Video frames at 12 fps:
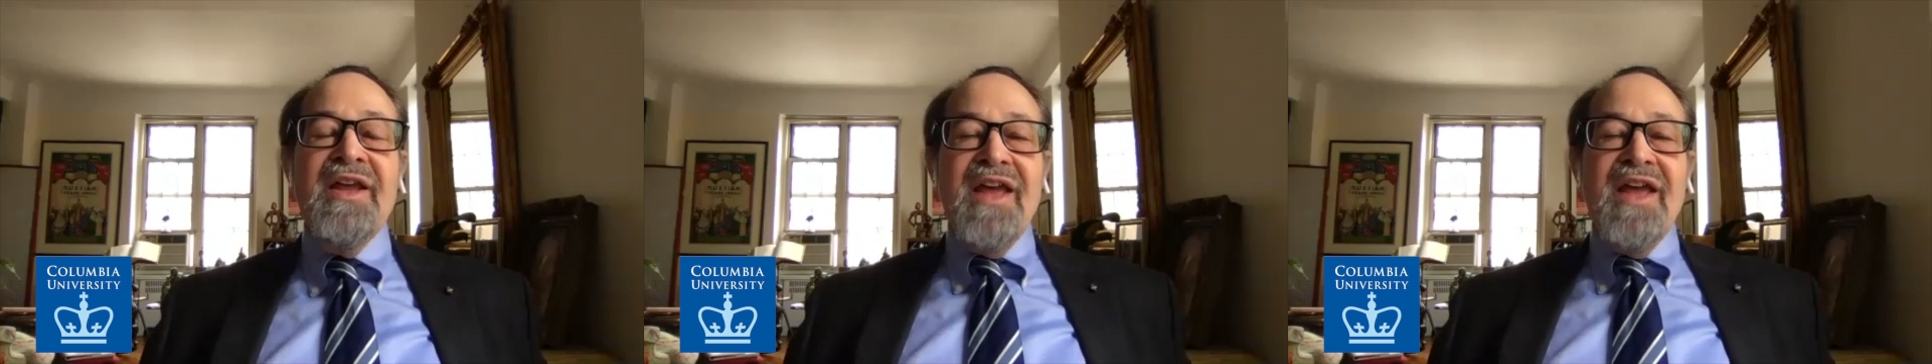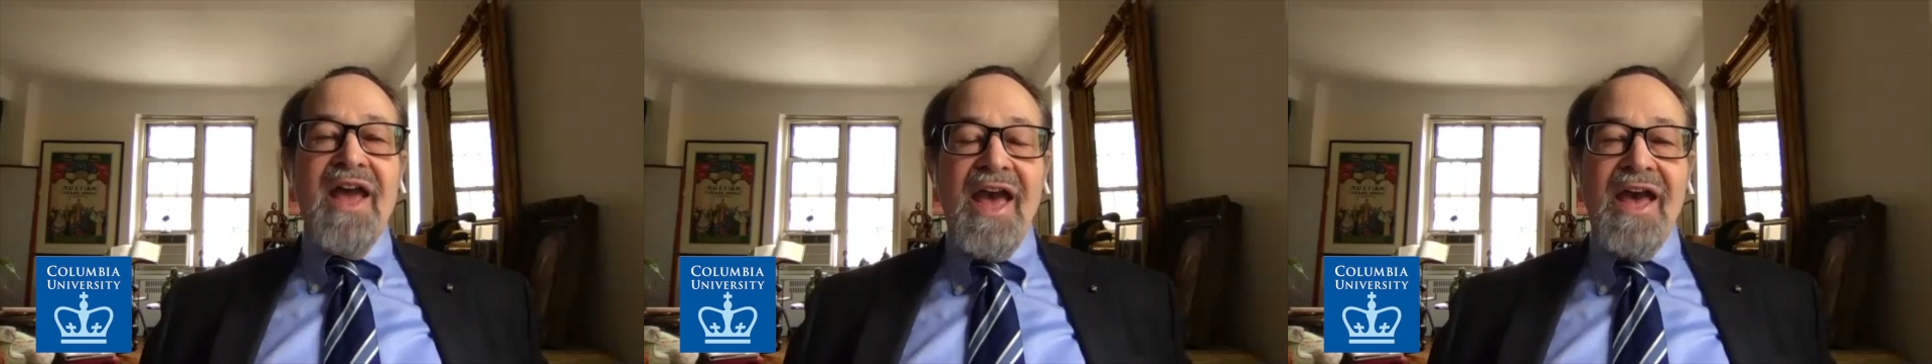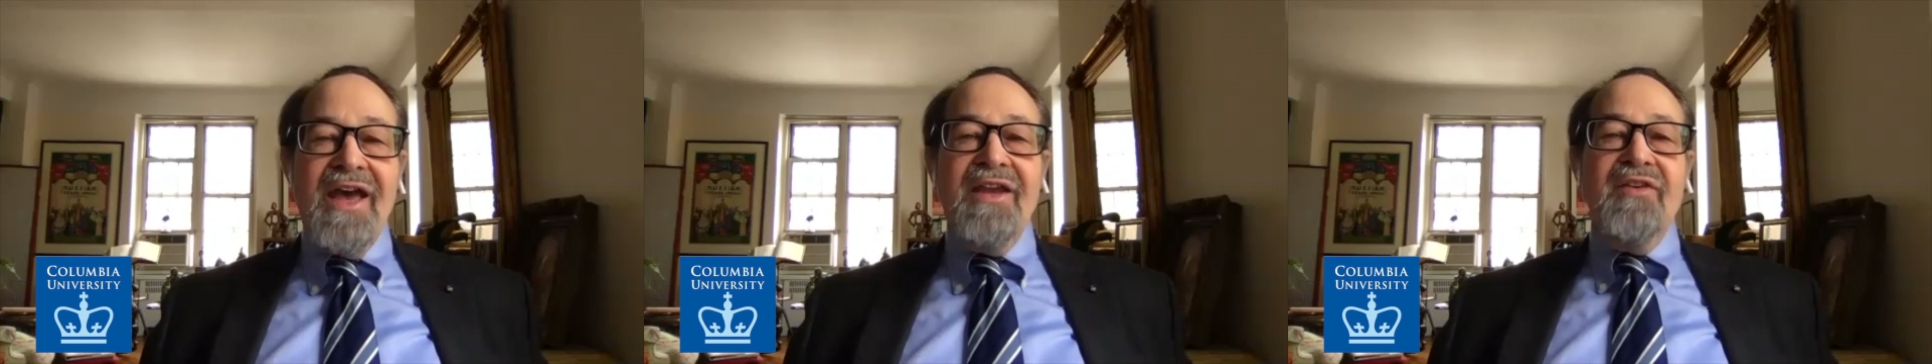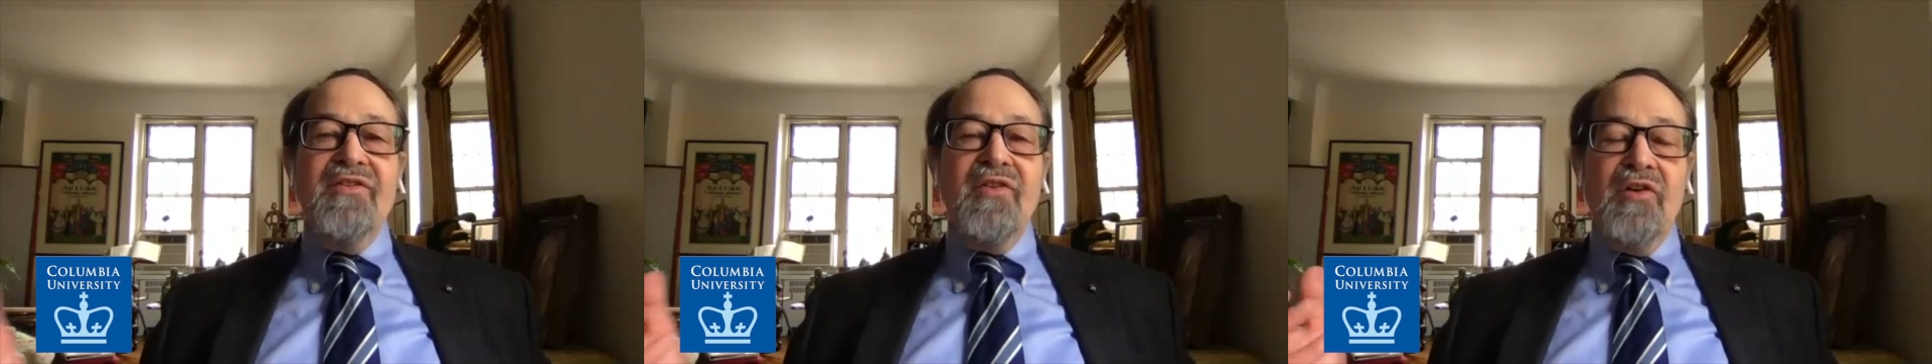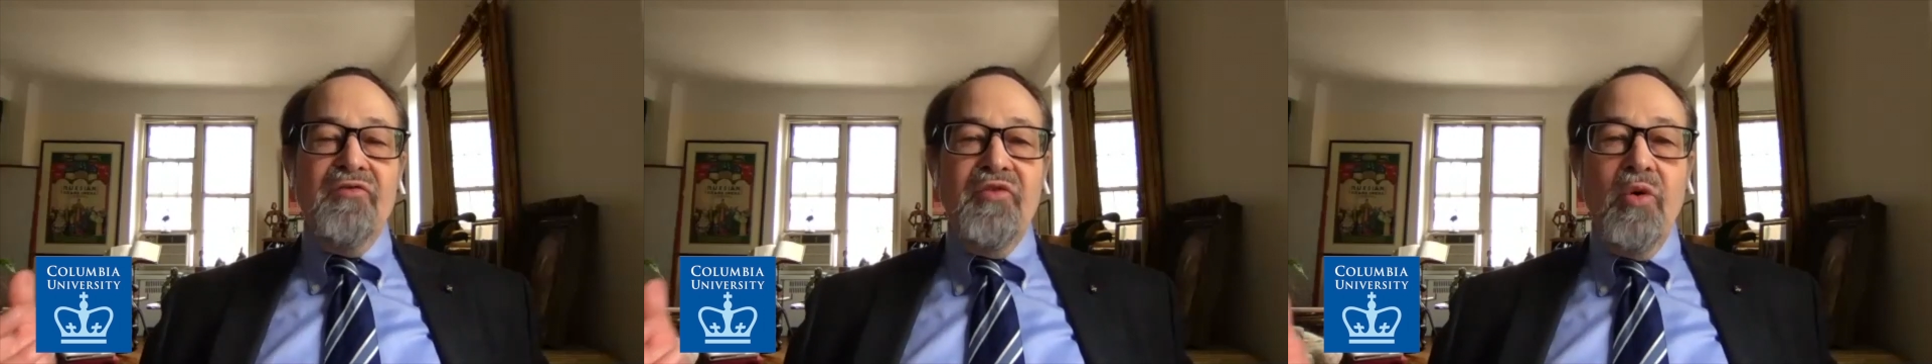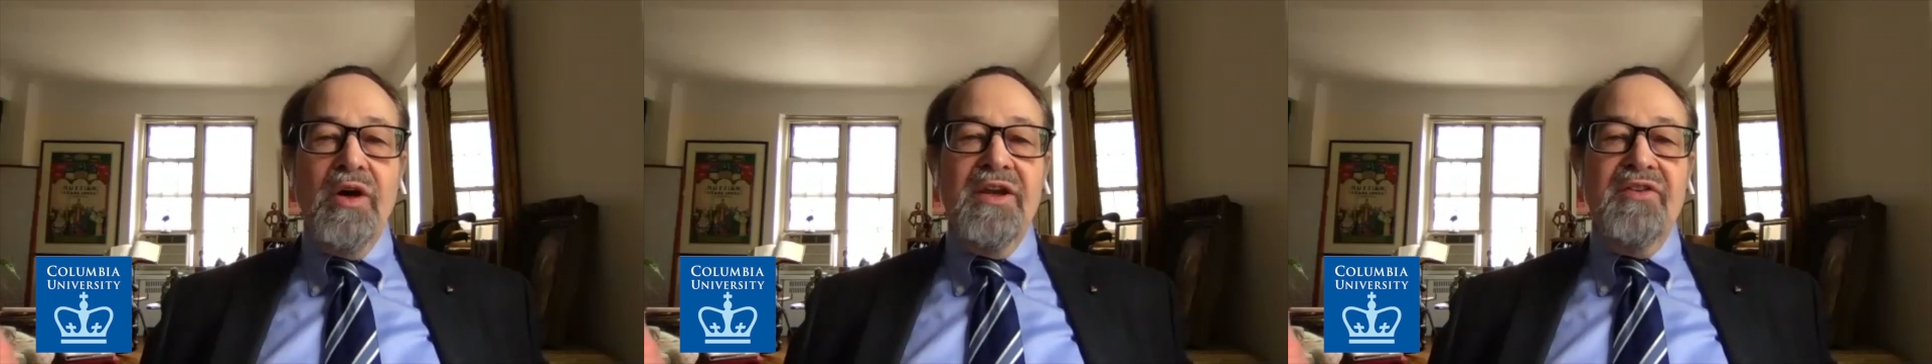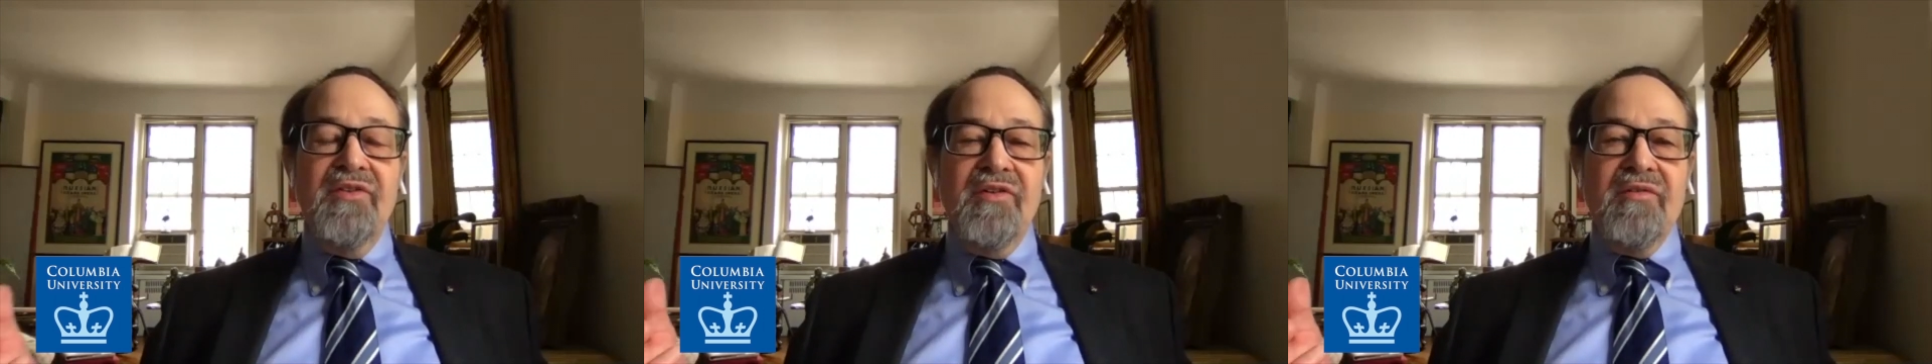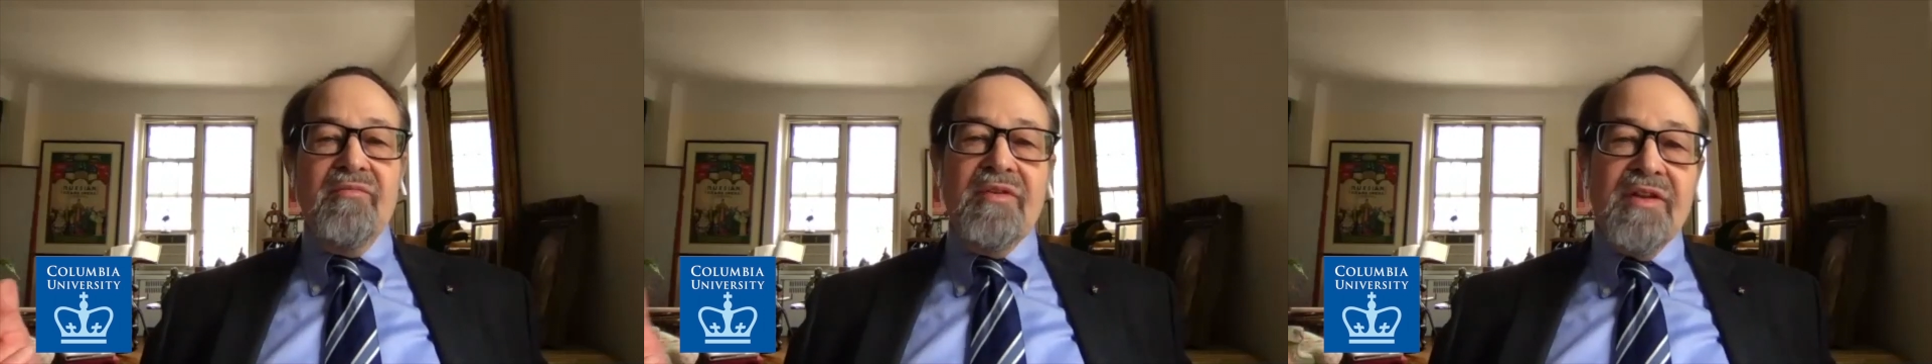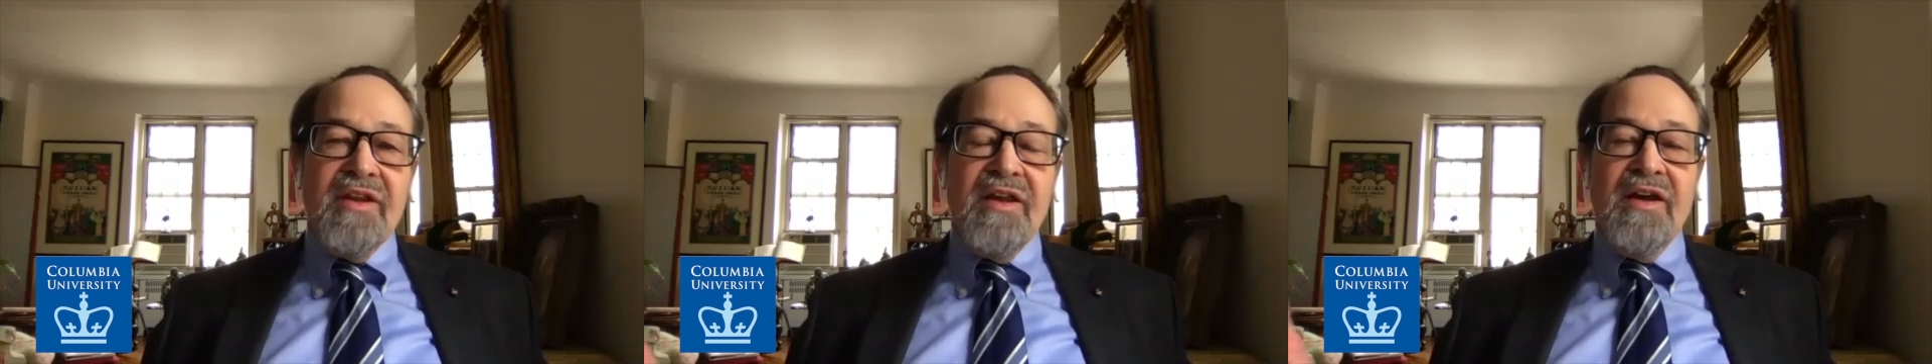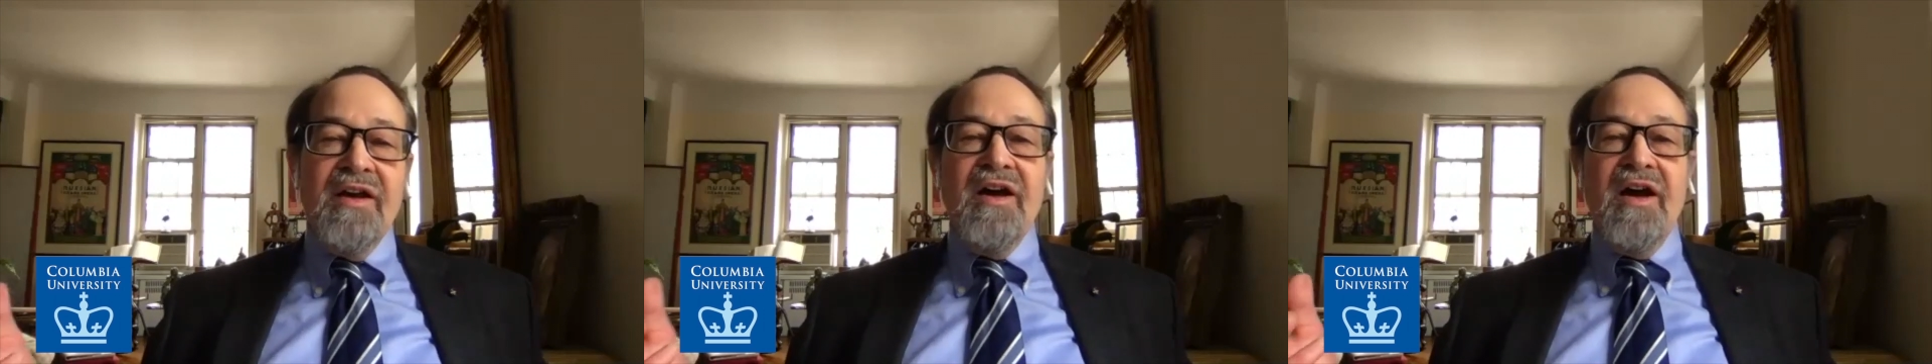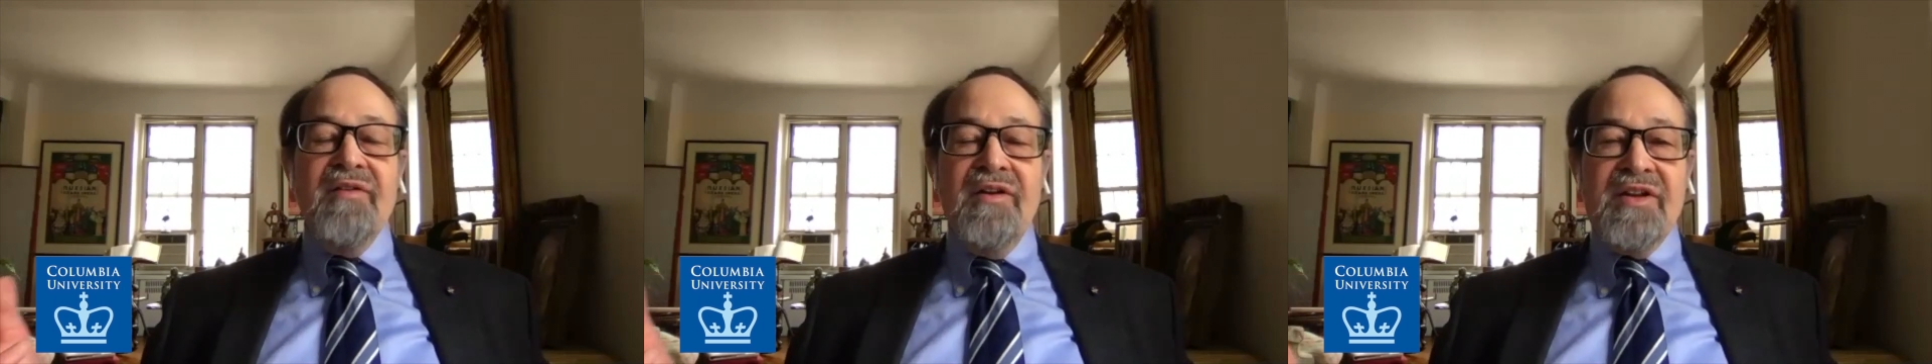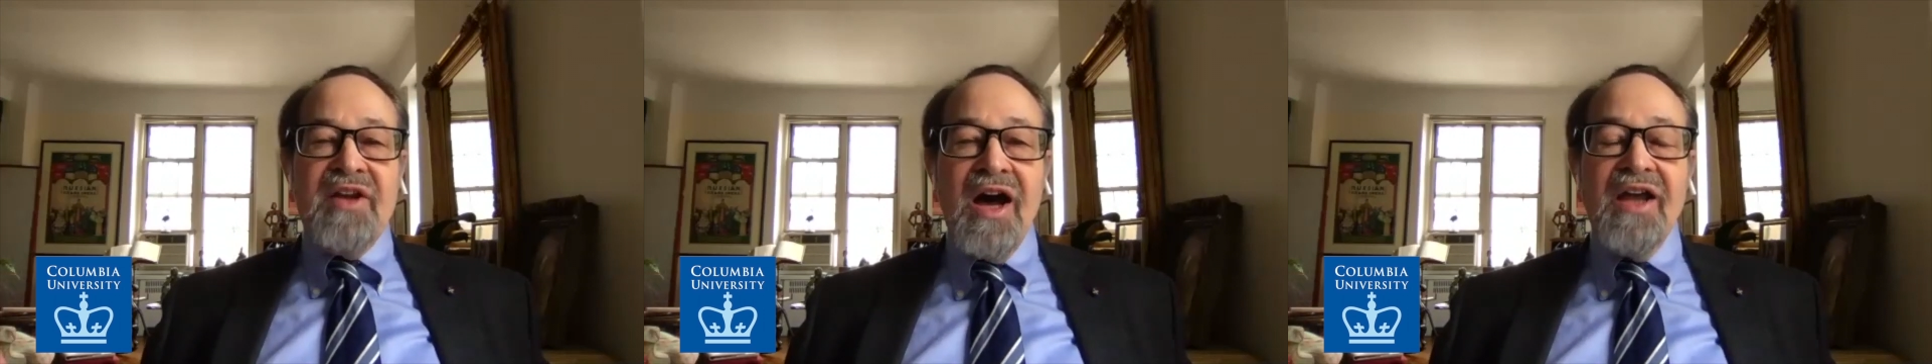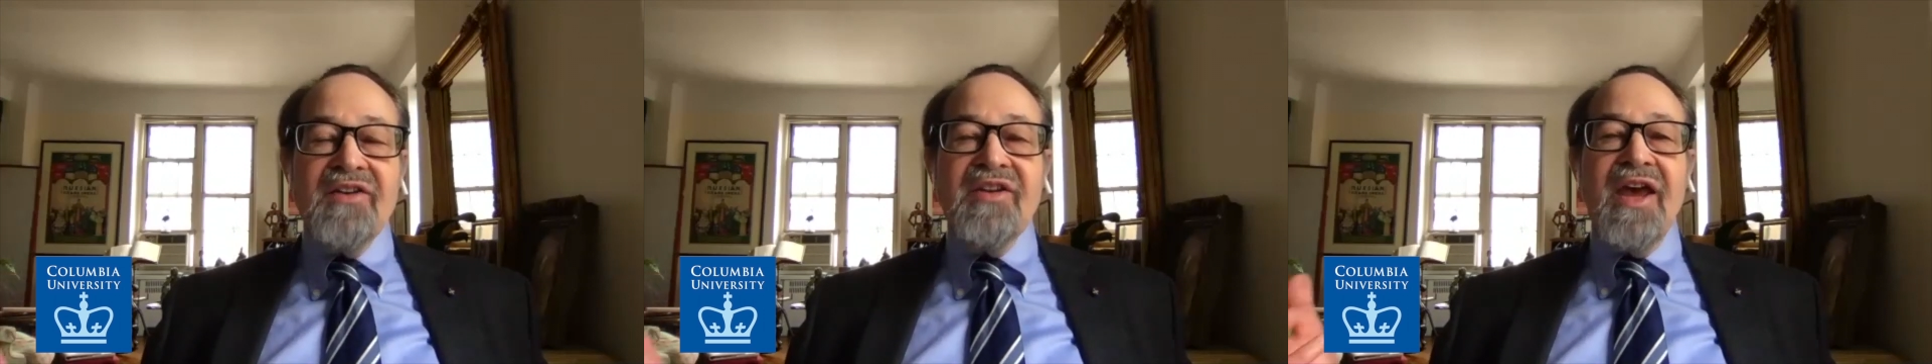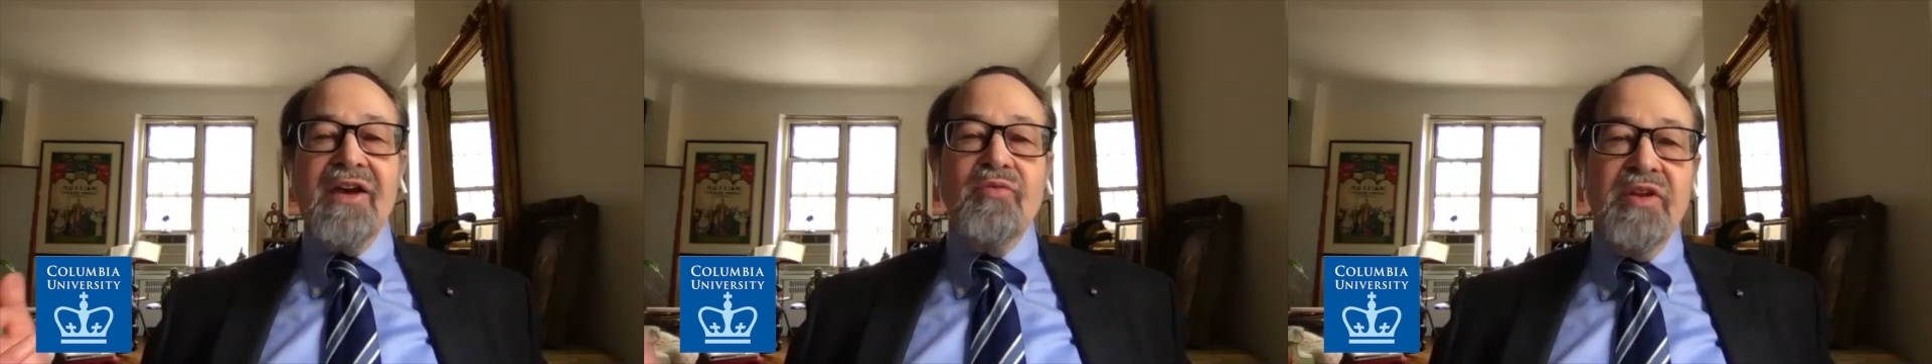and avoid contact